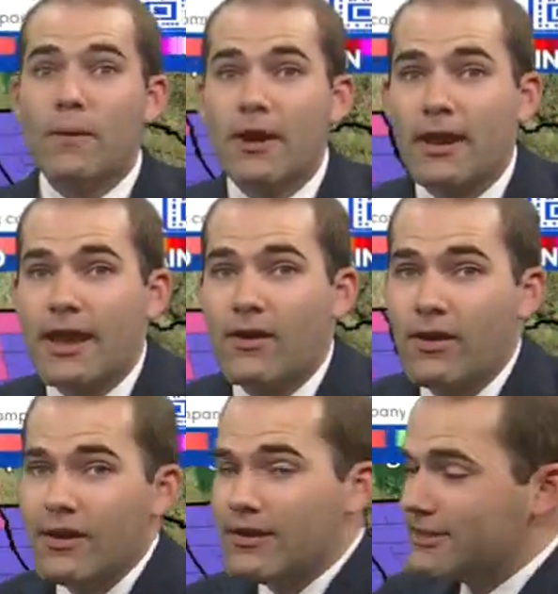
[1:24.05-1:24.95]
right
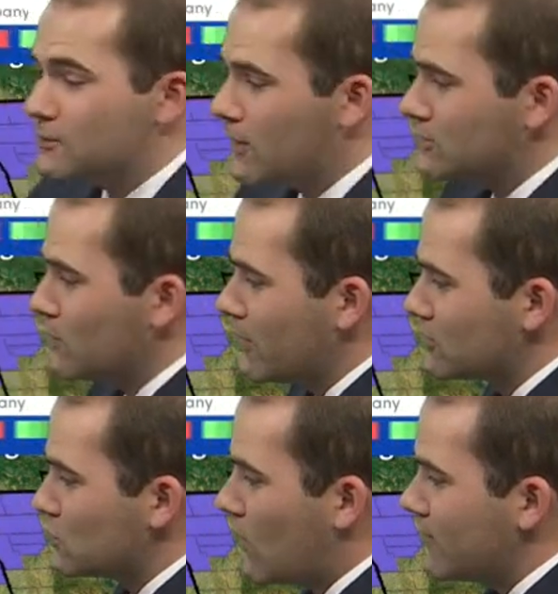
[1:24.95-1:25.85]
now, as well as a winter
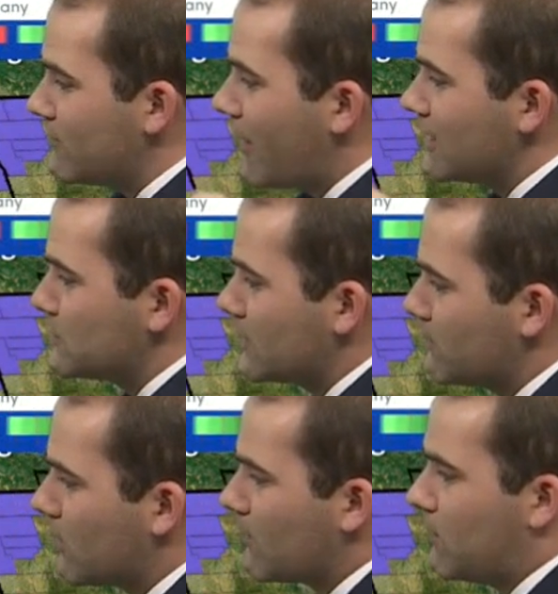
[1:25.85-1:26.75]
storm advisory in the
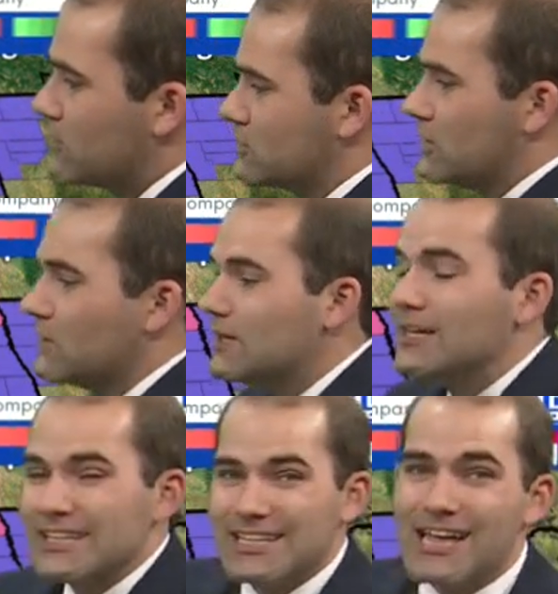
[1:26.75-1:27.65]
purple. So
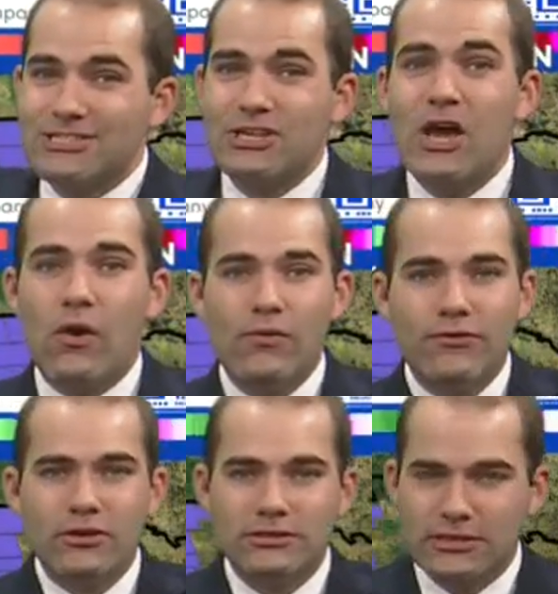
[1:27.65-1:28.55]
a lot of snow
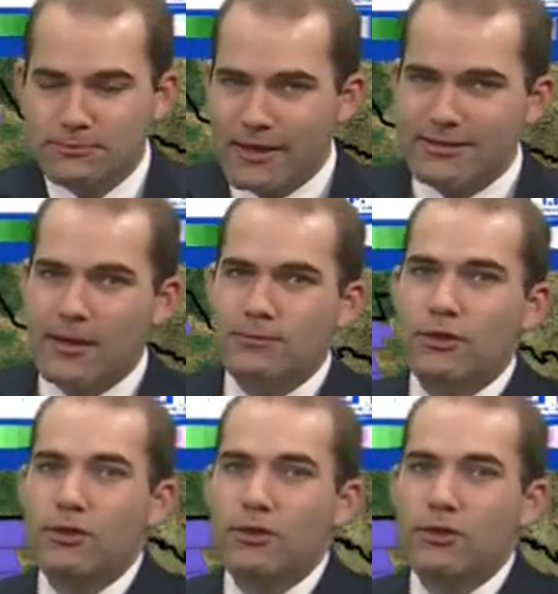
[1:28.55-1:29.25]
folks expected up to the